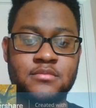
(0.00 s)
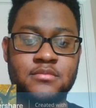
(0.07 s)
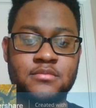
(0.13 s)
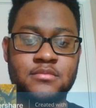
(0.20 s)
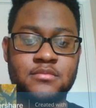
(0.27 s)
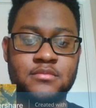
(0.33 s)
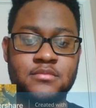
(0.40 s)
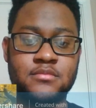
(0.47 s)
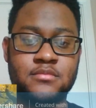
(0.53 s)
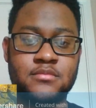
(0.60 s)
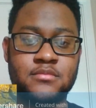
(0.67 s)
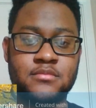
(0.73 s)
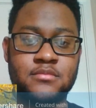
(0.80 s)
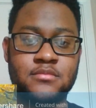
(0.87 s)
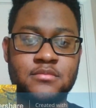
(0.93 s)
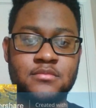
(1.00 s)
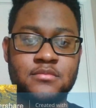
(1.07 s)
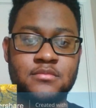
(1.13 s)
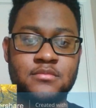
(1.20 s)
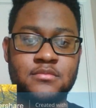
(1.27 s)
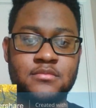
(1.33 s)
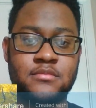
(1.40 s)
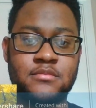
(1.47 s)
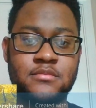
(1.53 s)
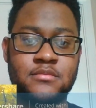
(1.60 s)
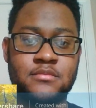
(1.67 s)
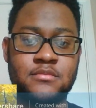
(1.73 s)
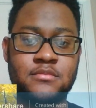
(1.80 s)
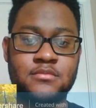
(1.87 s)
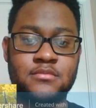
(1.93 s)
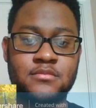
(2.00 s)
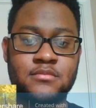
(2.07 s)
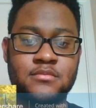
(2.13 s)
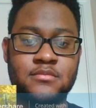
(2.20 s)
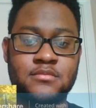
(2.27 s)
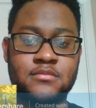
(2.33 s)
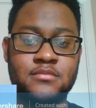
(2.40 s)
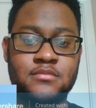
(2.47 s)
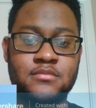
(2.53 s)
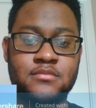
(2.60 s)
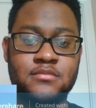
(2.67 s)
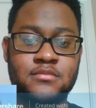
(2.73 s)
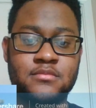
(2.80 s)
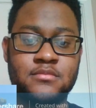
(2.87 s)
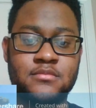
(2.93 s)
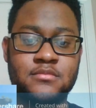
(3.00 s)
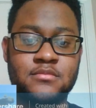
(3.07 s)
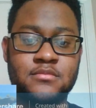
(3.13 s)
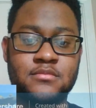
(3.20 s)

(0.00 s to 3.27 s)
(no one is talking)